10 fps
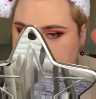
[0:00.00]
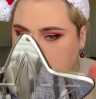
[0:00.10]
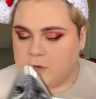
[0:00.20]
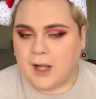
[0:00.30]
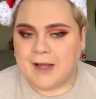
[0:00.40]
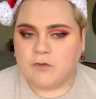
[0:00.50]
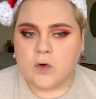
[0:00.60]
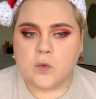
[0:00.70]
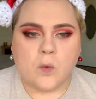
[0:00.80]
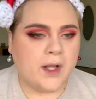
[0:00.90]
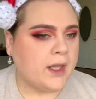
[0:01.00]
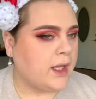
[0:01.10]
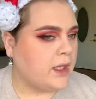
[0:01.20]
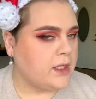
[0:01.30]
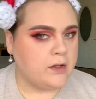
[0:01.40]
not everyone wants to
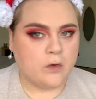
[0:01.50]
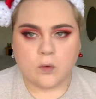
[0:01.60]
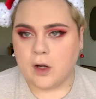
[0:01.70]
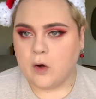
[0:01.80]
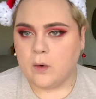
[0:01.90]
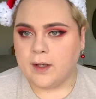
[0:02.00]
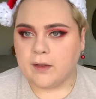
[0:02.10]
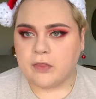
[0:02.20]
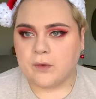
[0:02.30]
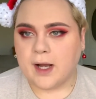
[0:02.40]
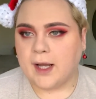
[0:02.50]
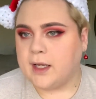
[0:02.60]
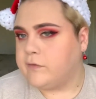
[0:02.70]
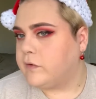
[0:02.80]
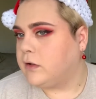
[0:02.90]
see you grow and
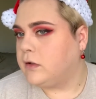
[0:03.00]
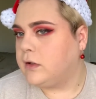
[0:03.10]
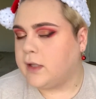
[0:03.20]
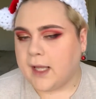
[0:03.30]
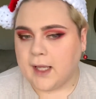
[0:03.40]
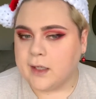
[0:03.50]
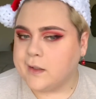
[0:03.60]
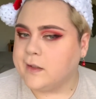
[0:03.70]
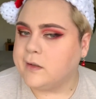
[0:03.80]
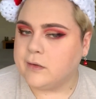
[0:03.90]
thrive. And